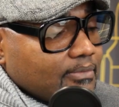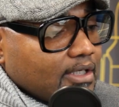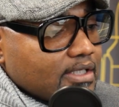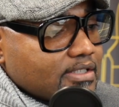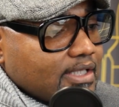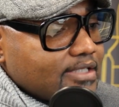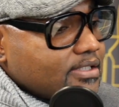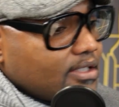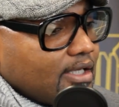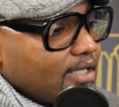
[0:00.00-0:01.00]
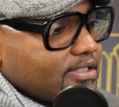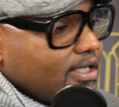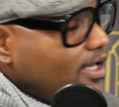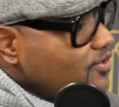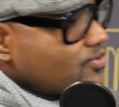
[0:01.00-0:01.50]
mean, that's
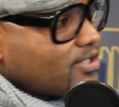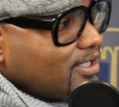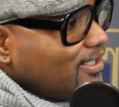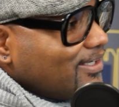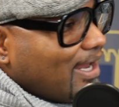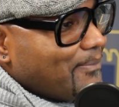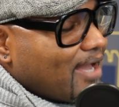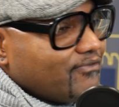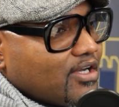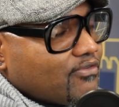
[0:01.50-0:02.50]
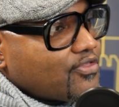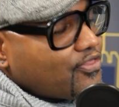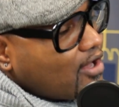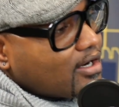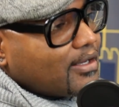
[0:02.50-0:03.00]
an interesting. I mean, I've never
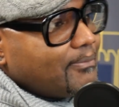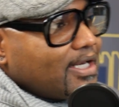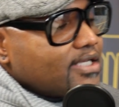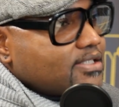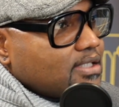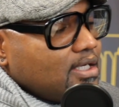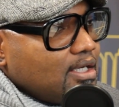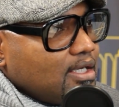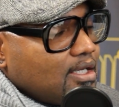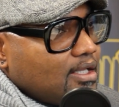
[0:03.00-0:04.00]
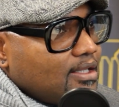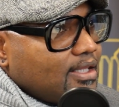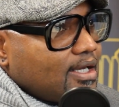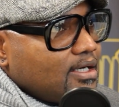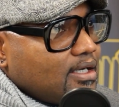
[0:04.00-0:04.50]
thought of. I mean, that